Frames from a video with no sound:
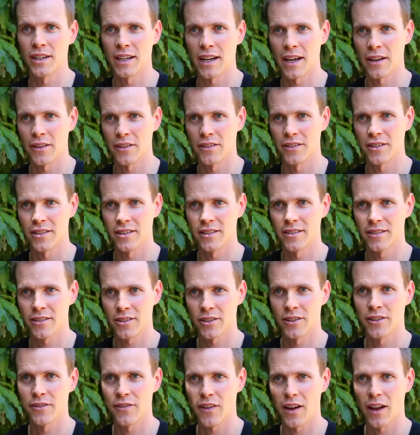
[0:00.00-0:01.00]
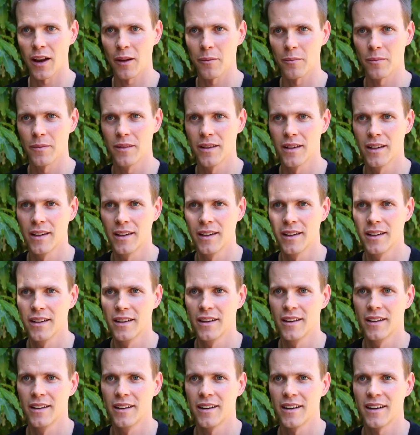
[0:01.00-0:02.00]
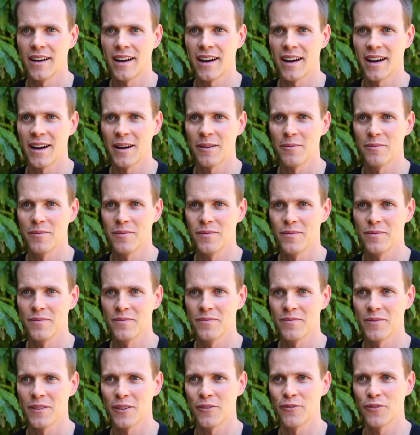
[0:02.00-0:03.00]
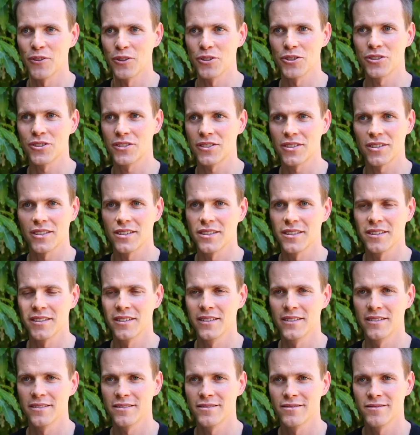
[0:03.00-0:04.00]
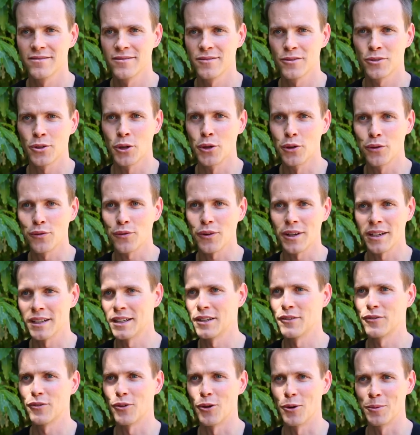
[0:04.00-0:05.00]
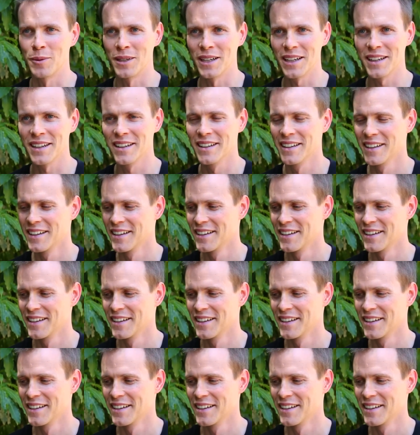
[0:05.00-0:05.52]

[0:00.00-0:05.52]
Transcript: together to develop the first tooth-friendly formula.